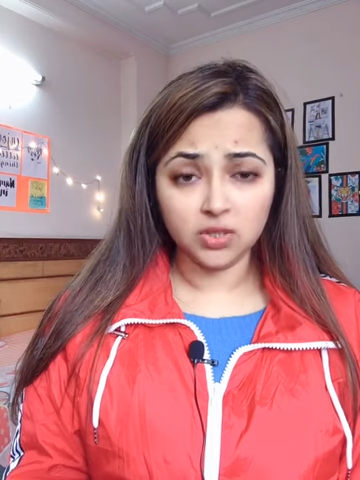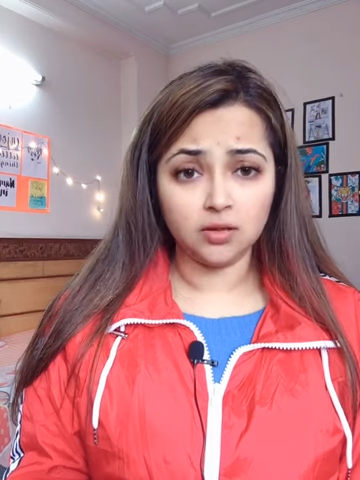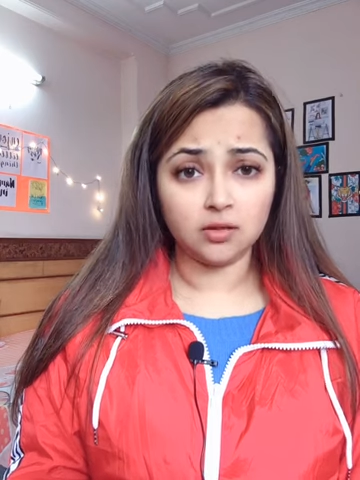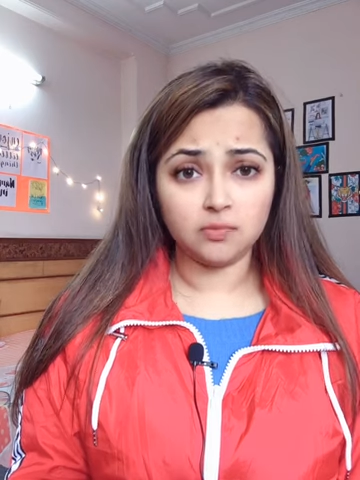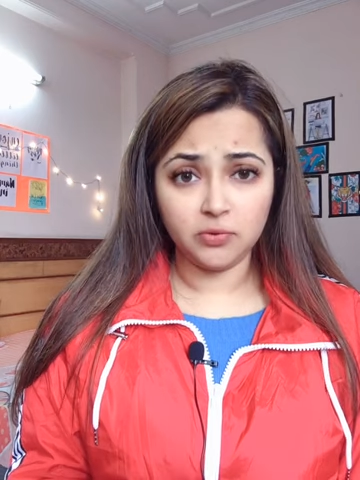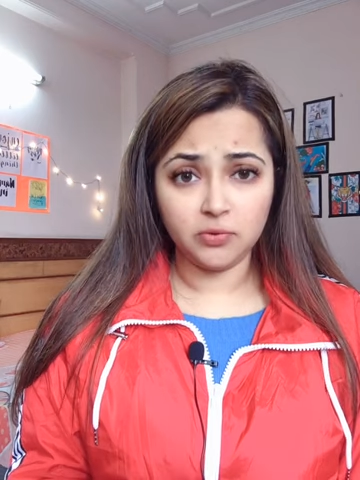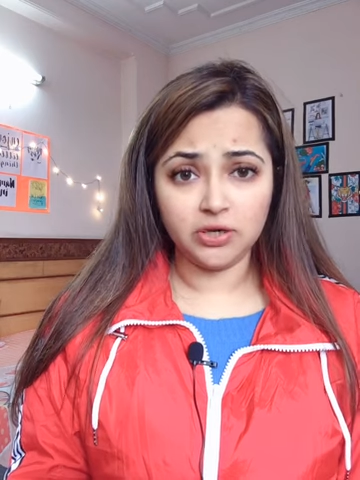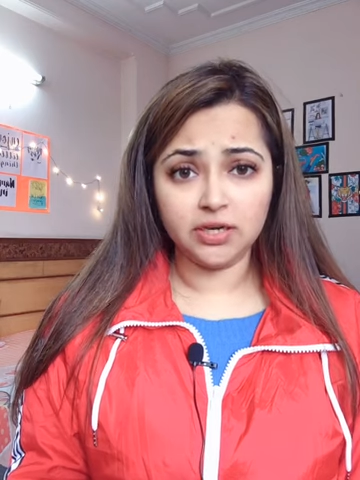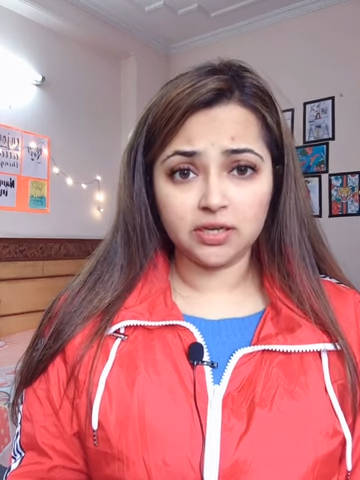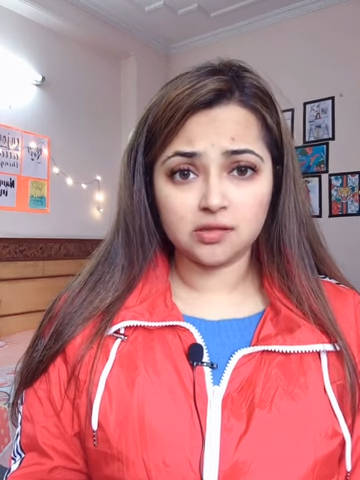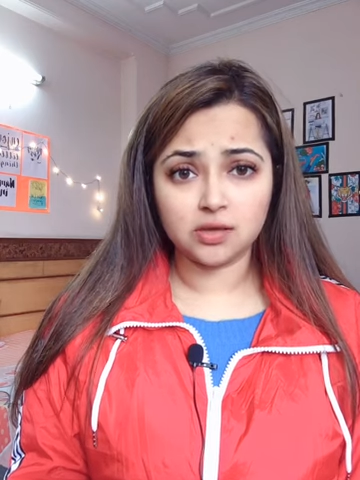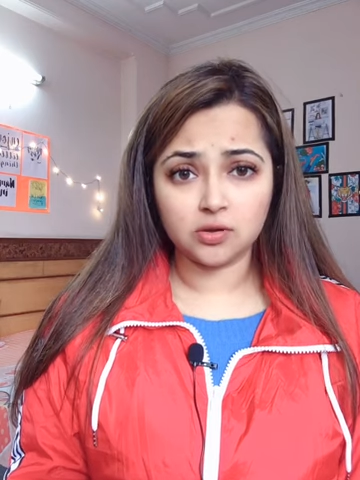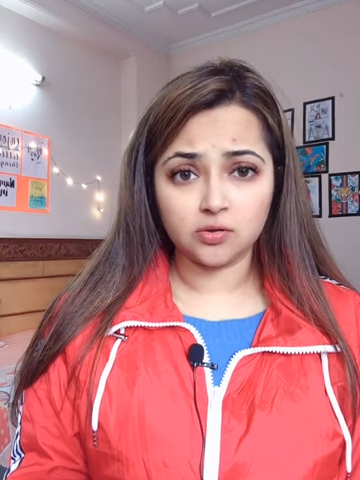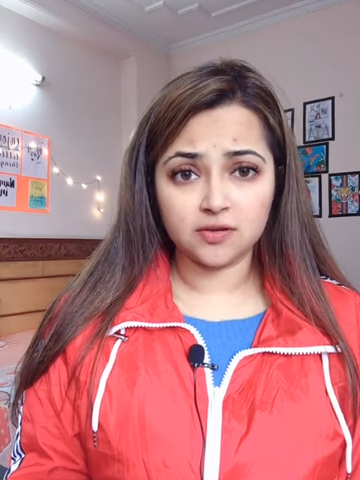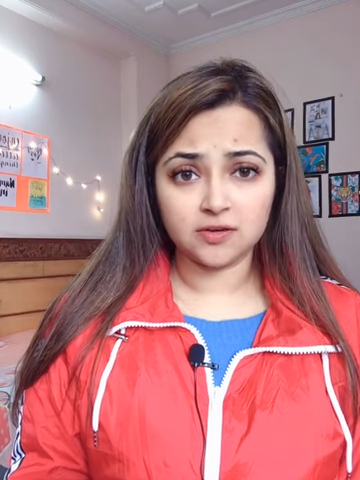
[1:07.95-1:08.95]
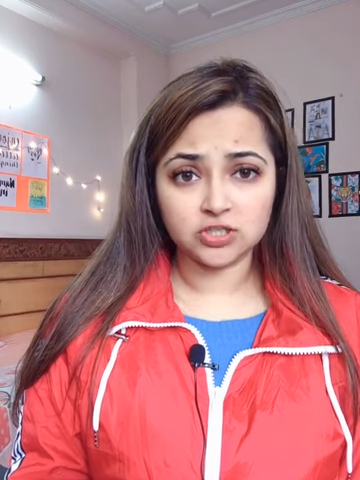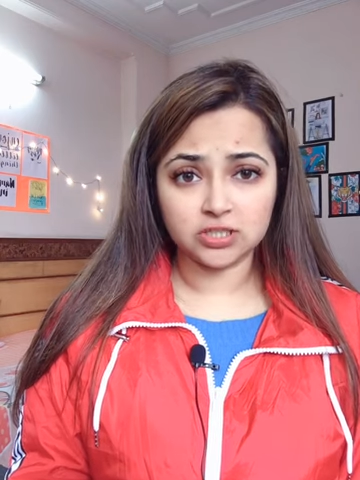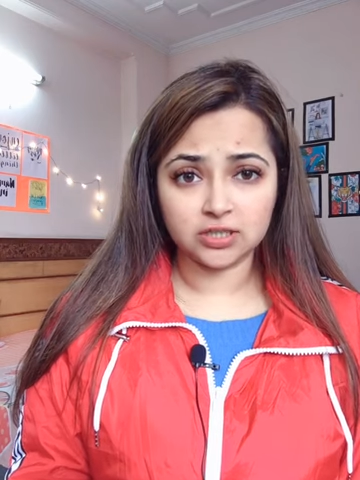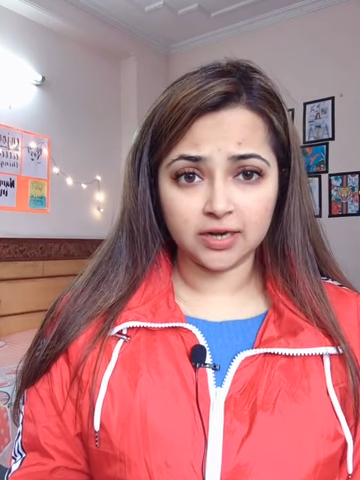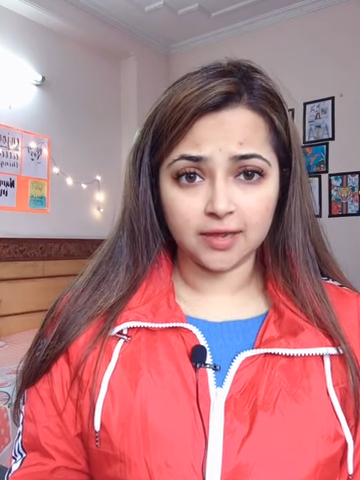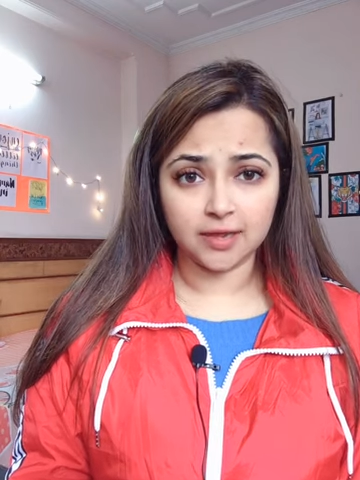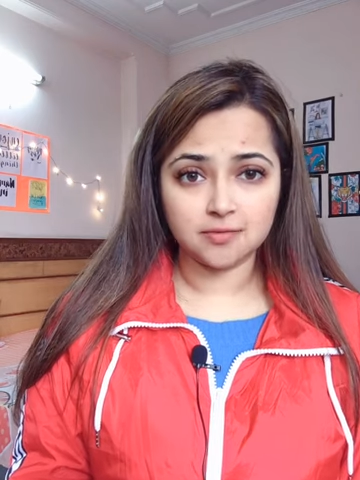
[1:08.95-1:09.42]
splenic
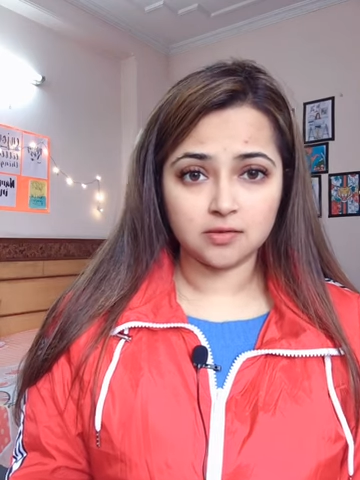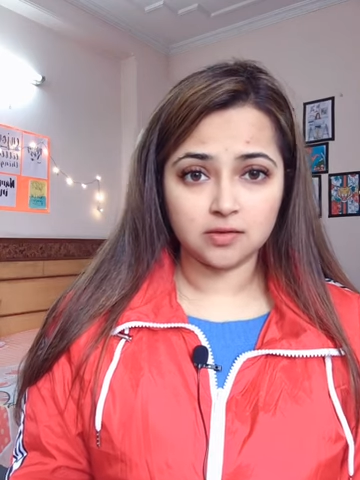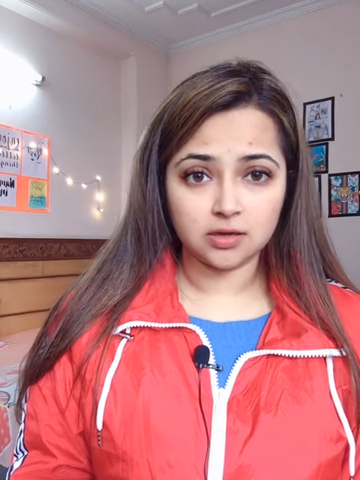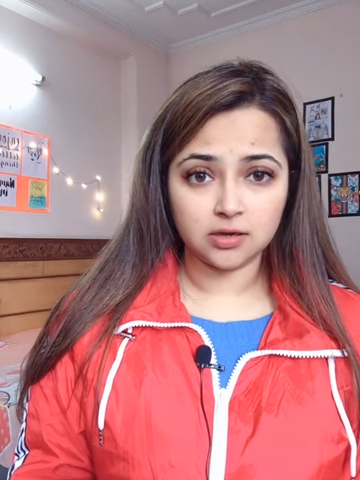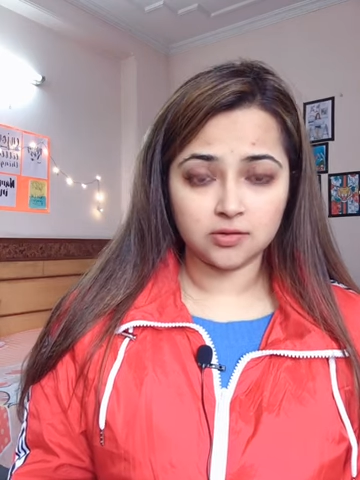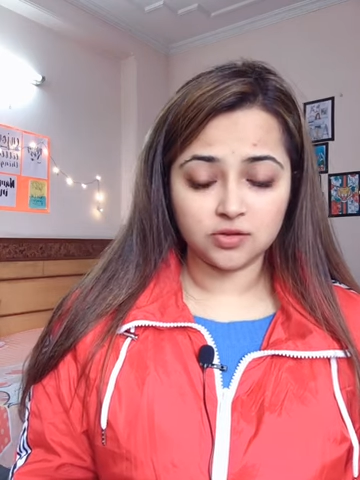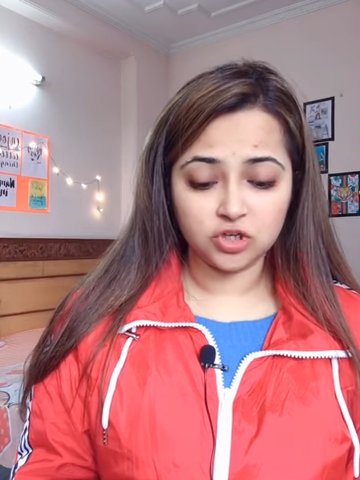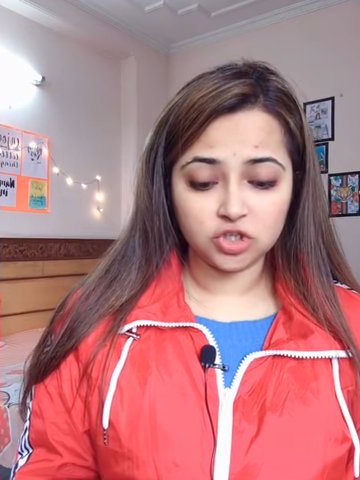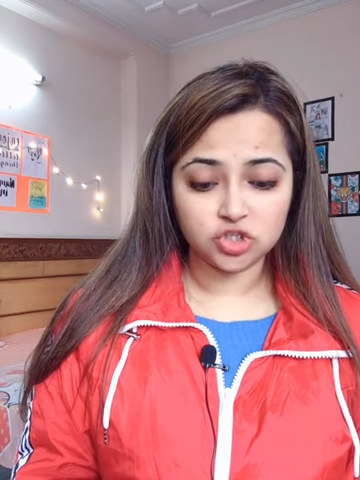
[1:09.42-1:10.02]
sequestration crisis occurs in the